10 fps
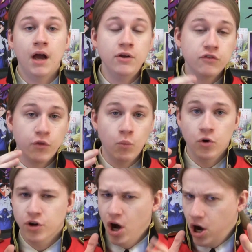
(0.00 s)
I use the
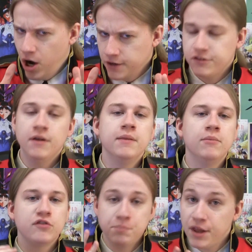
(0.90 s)
word haunt in the
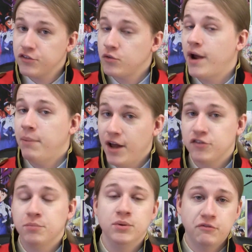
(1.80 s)
most pleasant way
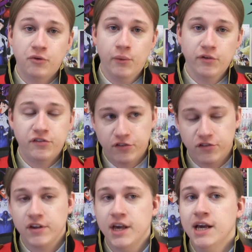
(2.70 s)
possible, of course. This
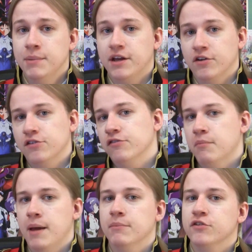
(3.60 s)
is because of
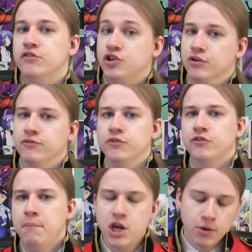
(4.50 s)
Menma's cheerful
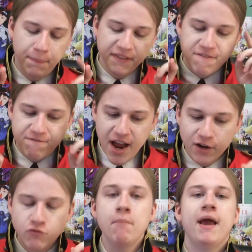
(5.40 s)
demeanor, but the
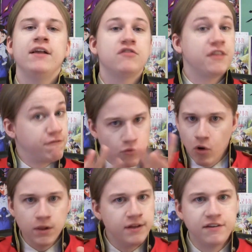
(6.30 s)
fact remains that for
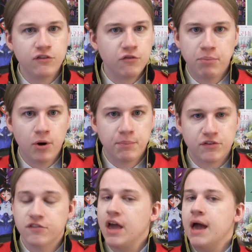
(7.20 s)
all intents and
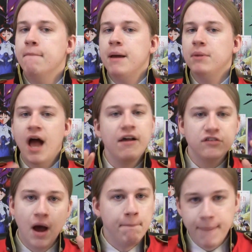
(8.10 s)
purposes, Menma has
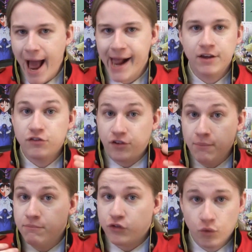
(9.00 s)
come back as
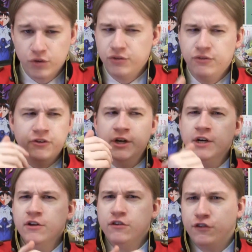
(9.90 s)
some sort of
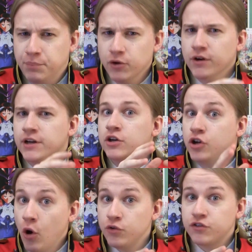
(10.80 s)
spirit
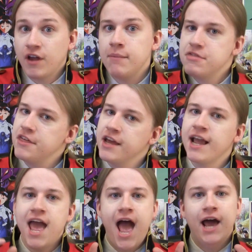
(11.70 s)
ghost-type
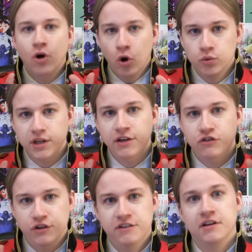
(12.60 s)
thing, and only
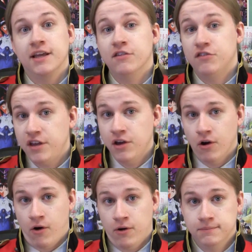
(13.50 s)
Jinta can see her.